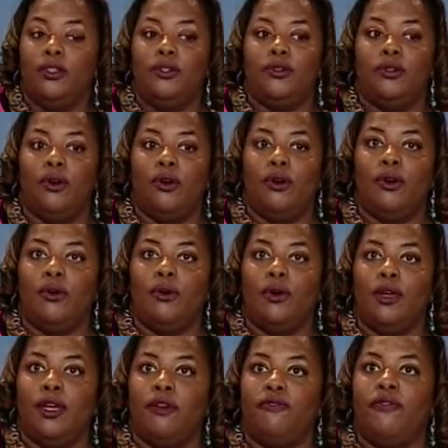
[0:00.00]

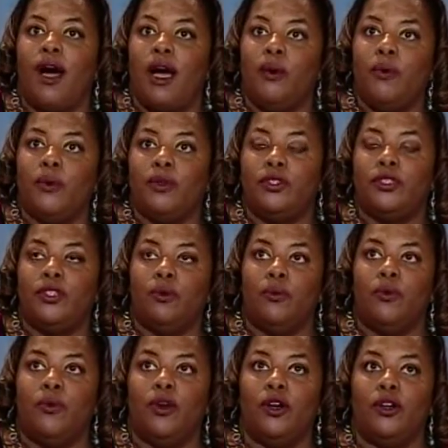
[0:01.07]
So if I were
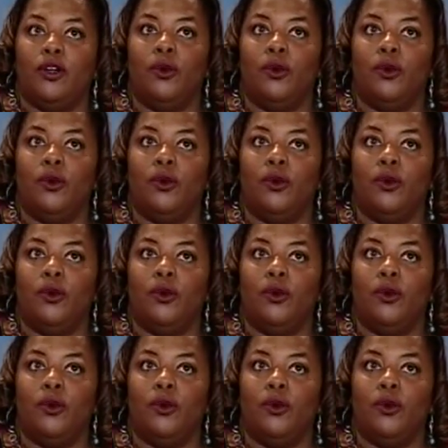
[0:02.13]
someone